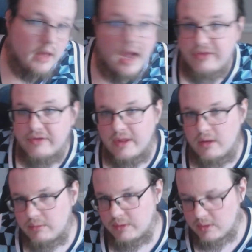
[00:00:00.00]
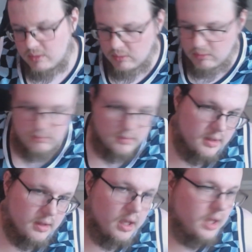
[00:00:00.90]
I think they look really cool.
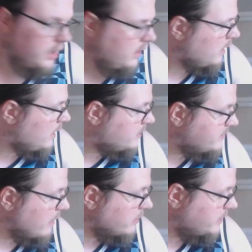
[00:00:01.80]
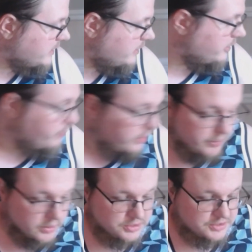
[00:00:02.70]
Now we're going to get into book
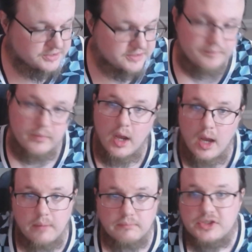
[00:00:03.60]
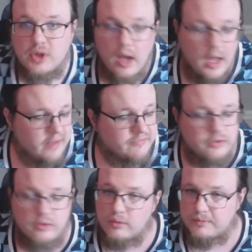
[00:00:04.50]
purchases. So I have 2
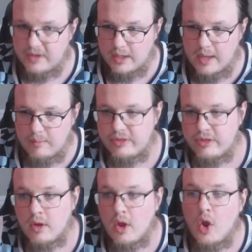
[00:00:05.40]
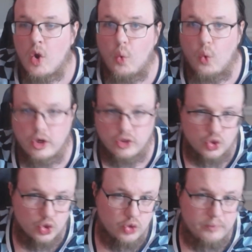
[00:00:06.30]
groups that I game with. One
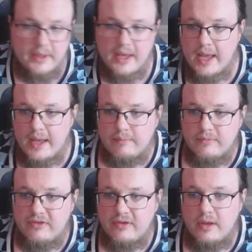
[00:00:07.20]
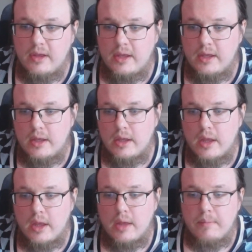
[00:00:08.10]
group games
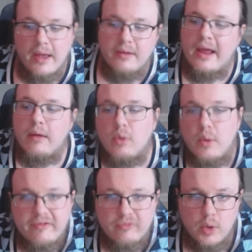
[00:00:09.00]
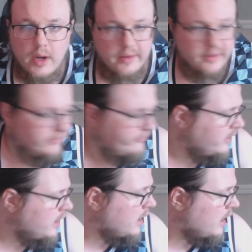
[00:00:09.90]
about an hour away from where I live.
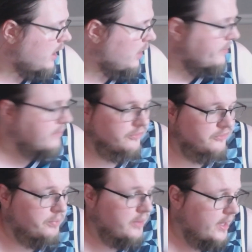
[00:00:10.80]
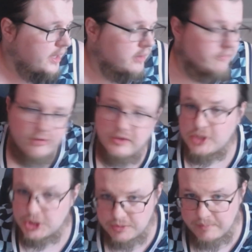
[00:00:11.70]
We mostly play first
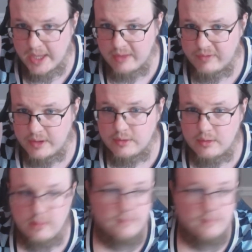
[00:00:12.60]
edition Pathfinder.